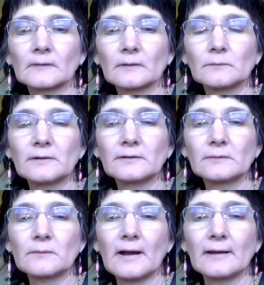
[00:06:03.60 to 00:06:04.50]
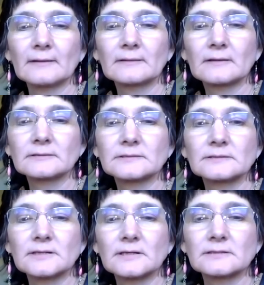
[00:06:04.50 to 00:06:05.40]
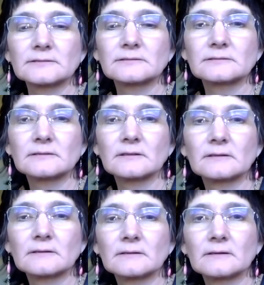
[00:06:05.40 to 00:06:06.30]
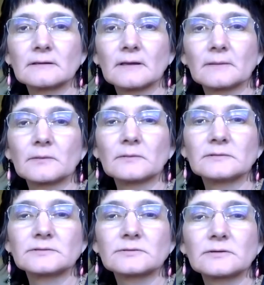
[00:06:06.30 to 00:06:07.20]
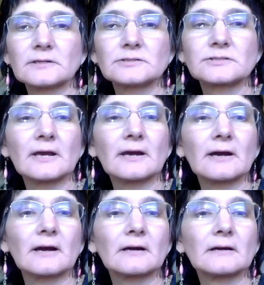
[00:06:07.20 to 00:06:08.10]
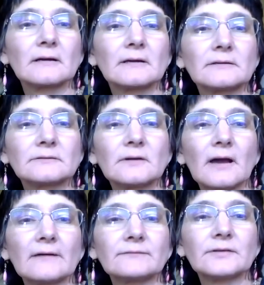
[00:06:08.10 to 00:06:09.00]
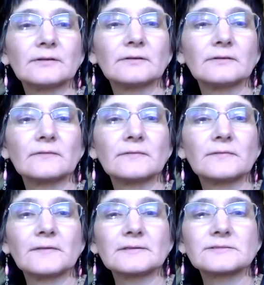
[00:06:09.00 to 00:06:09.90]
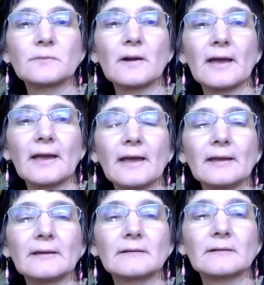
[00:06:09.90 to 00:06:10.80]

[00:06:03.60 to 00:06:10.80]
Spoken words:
I wonder why. Because it says, I'm going to screen share. Do I have to do this way?